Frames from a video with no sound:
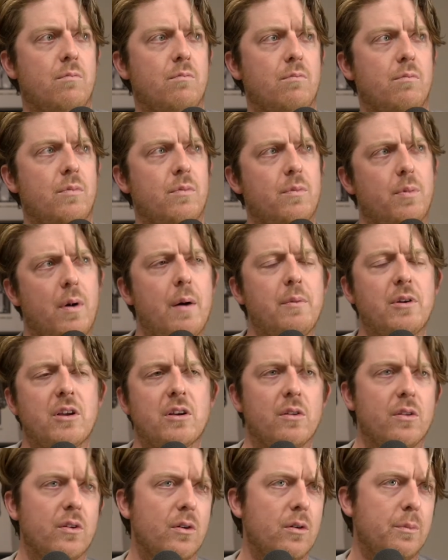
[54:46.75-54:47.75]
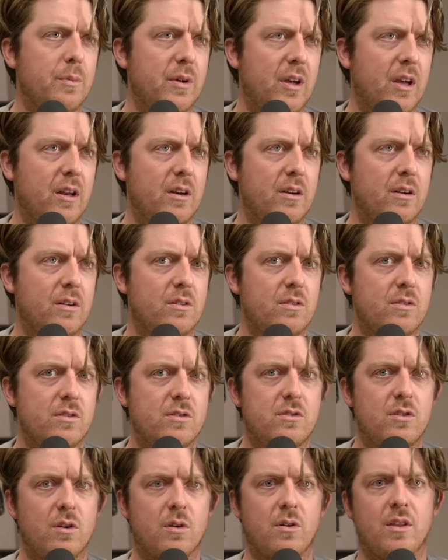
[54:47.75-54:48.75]
probably in a little bit,
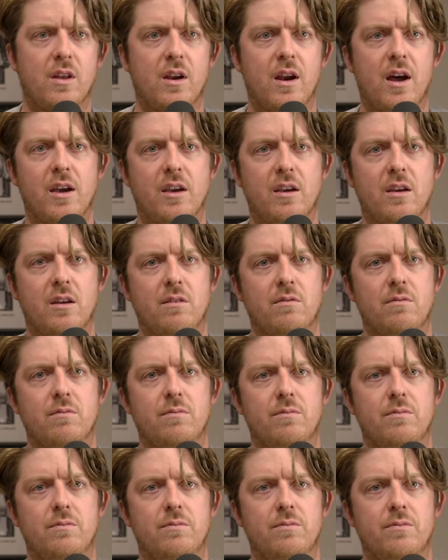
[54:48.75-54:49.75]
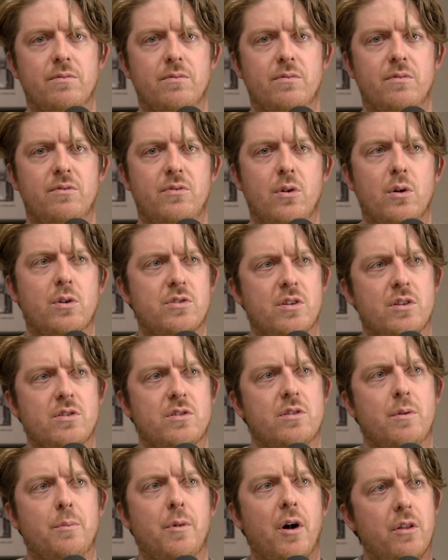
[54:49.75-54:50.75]
so that I can focus on
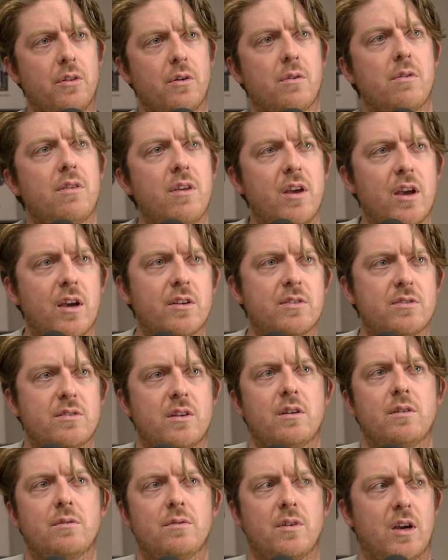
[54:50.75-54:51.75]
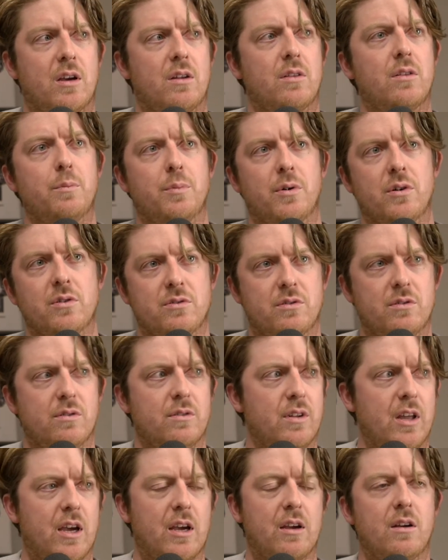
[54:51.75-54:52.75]
some other thing instead of like the
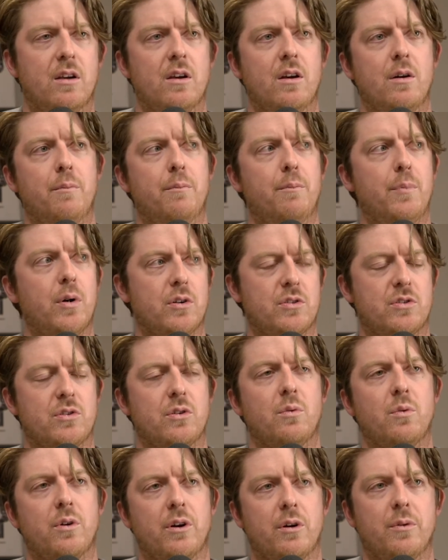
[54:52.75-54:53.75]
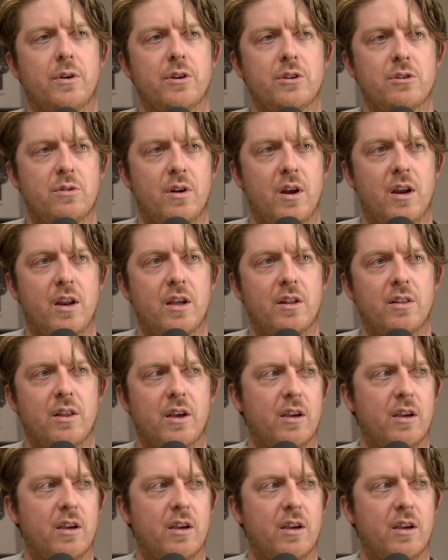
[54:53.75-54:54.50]
personal one-on-one training.